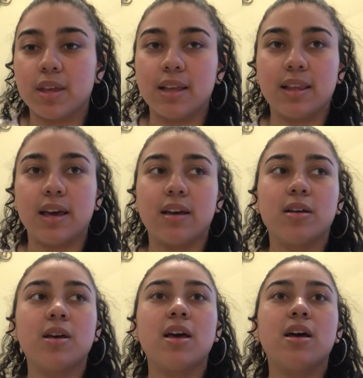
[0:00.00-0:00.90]
And like,
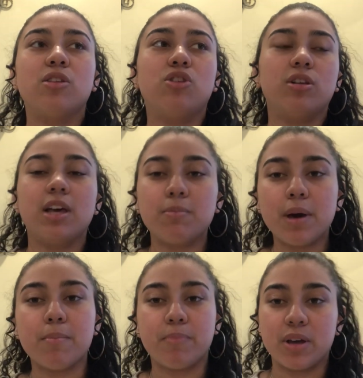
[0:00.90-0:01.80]
they're like
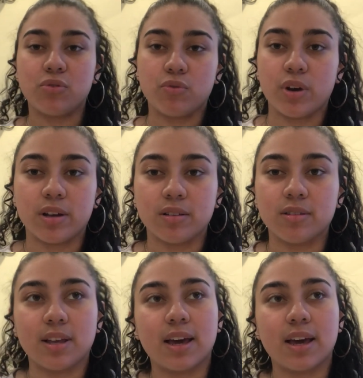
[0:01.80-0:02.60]
my best friends.